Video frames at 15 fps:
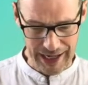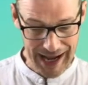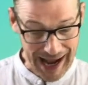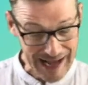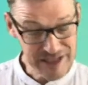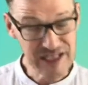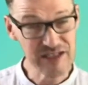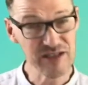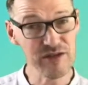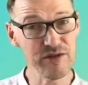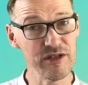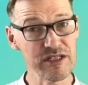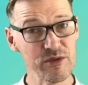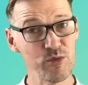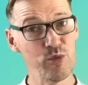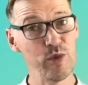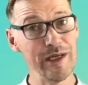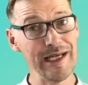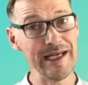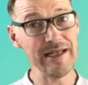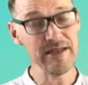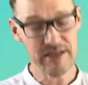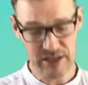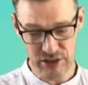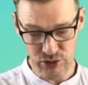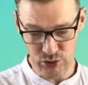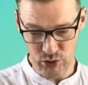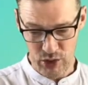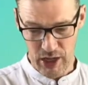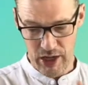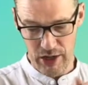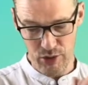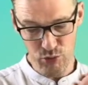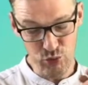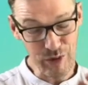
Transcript: an attitude that's willing to uh,